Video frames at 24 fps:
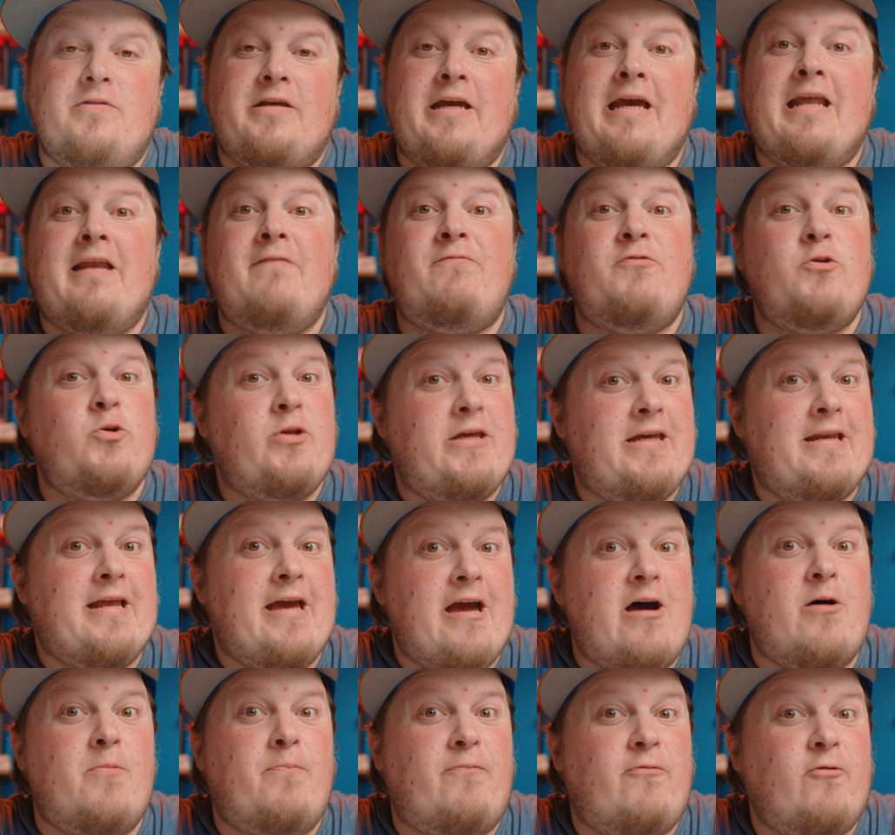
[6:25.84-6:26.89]
And if you need
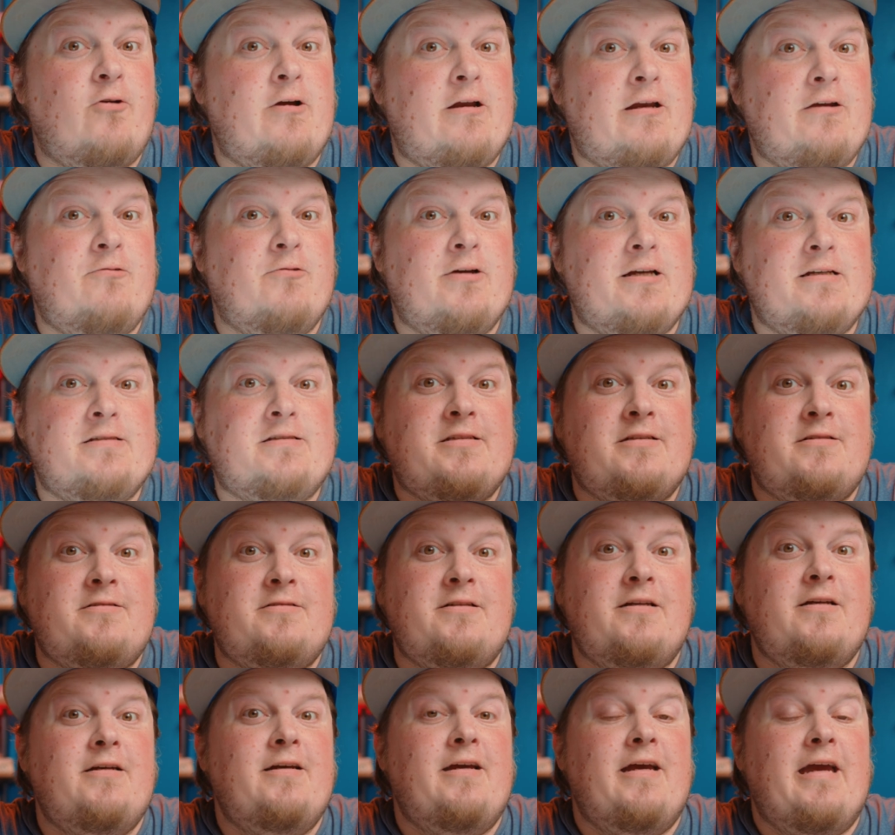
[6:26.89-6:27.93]
help for any reason,